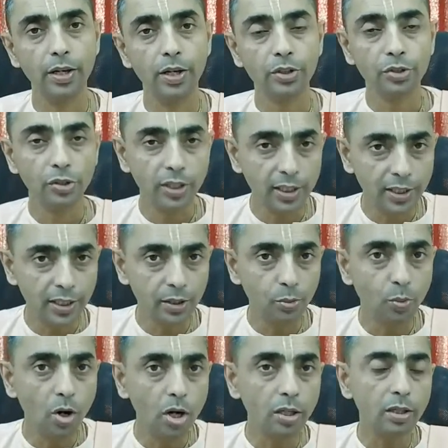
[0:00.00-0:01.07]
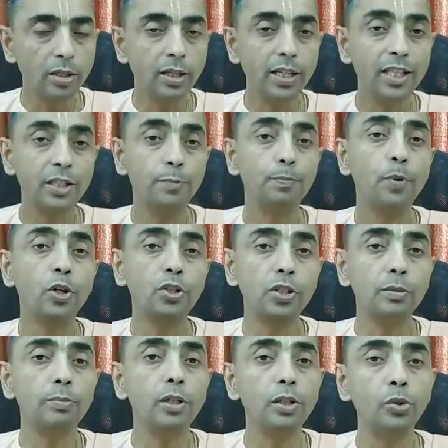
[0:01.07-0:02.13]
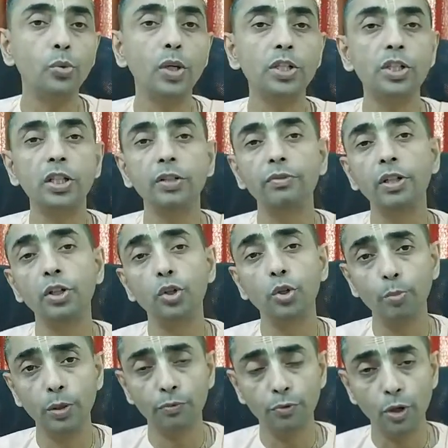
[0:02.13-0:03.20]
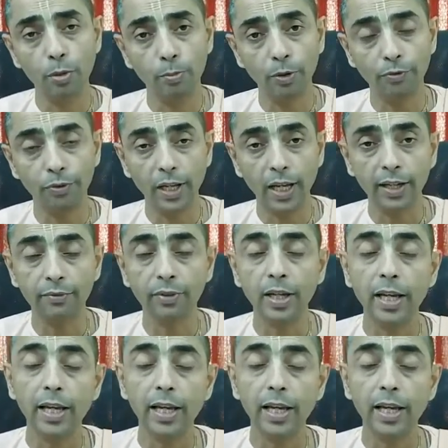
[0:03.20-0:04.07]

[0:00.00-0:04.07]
So this is what is possible to achieve in human form of life.